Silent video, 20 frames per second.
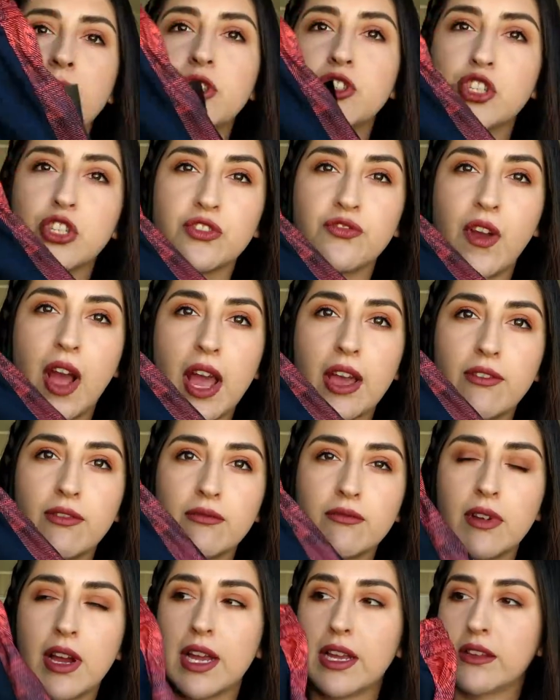but just 5.
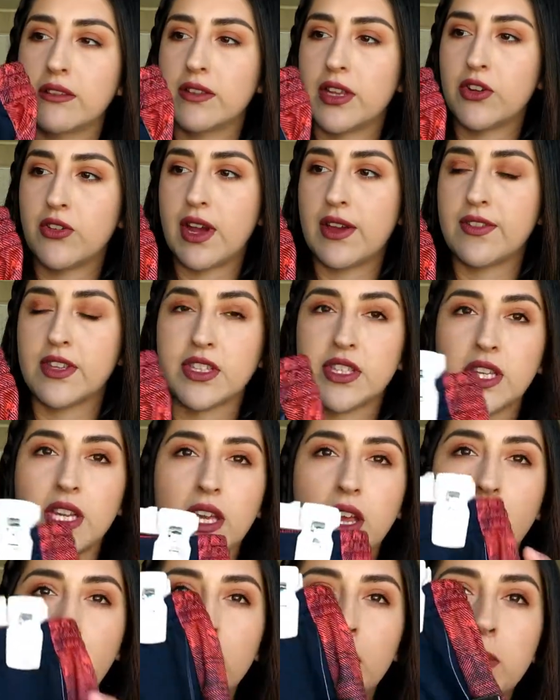I, they don't have the
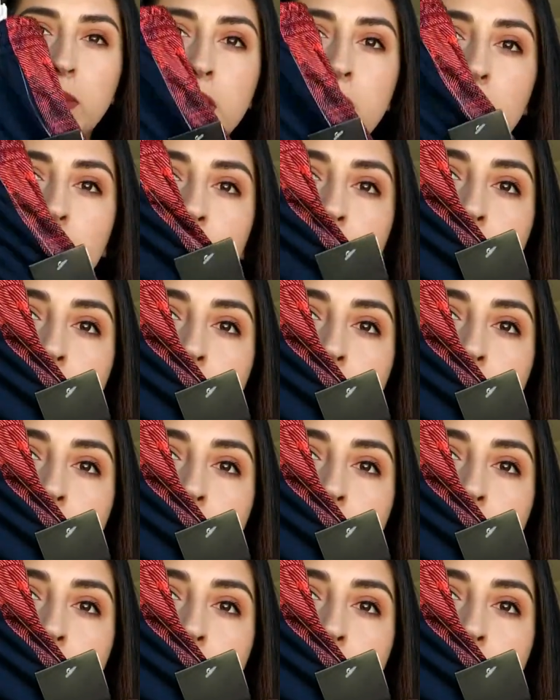T on them.